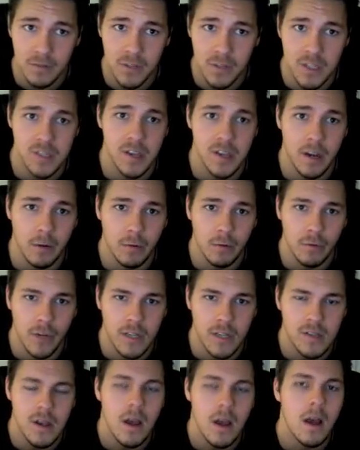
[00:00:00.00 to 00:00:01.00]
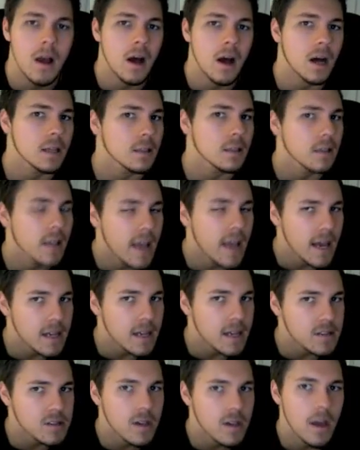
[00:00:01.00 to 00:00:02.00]
of this sacrifice
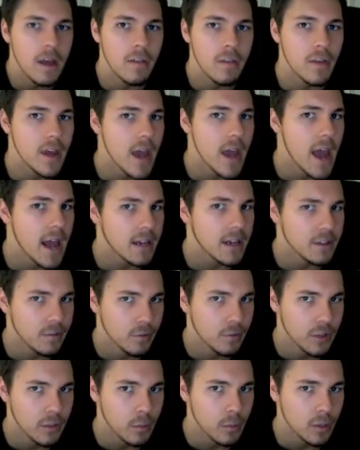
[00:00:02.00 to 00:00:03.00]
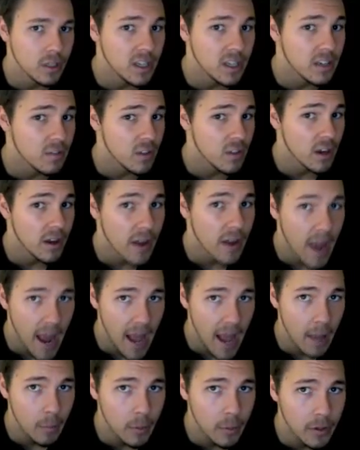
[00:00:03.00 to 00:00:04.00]
unless they actively believe that it
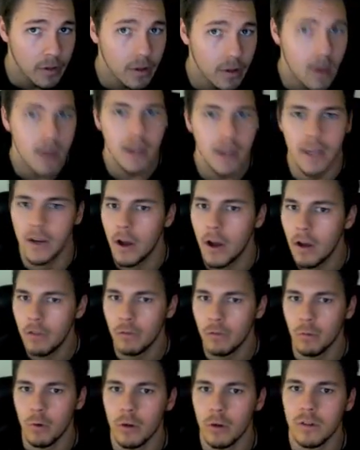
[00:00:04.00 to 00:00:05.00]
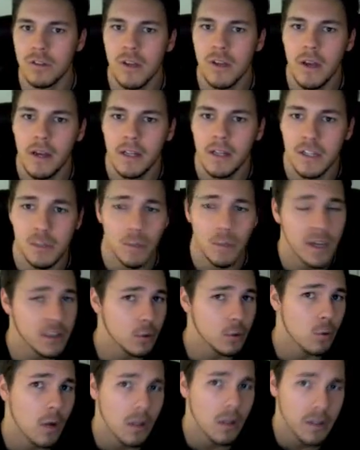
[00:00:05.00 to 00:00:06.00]
happened. In other words, despite the
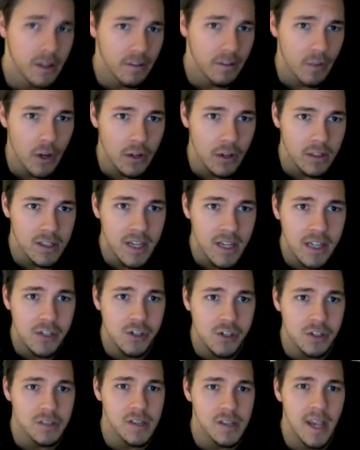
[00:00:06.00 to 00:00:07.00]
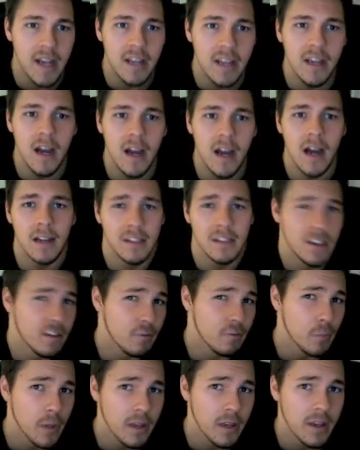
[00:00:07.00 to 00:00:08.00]
quality of their intentions, any
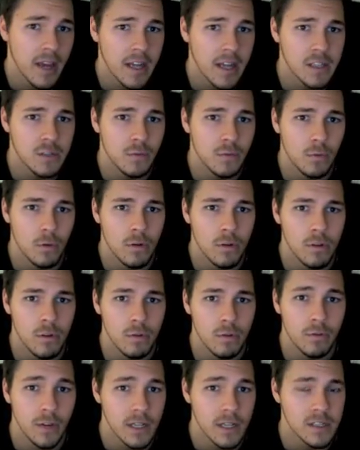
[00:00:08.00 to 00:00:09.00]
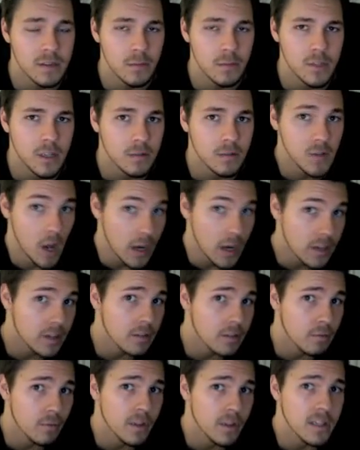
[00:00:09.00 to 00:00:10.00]
cognitive being henceforth who finds themselves
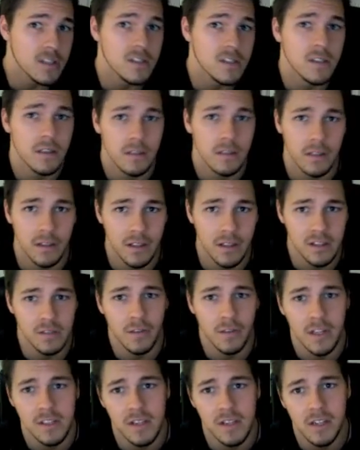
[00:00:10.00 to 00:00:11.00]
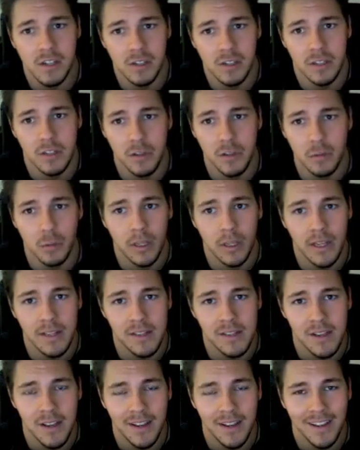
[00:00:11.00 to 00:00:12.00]
unconvinced that these events actually took
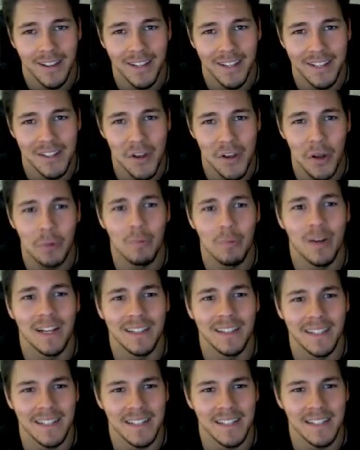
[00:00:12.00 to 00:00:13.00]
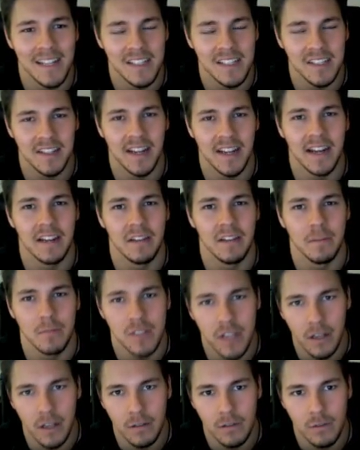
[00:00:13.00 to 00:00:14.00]
place is unwittingly designating
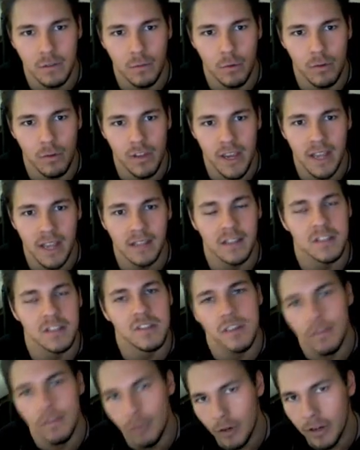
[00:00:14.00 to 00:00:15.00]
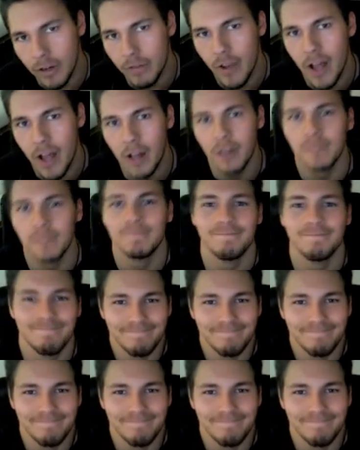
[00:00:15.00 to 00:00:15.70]
themselves for the endless suffering of hell.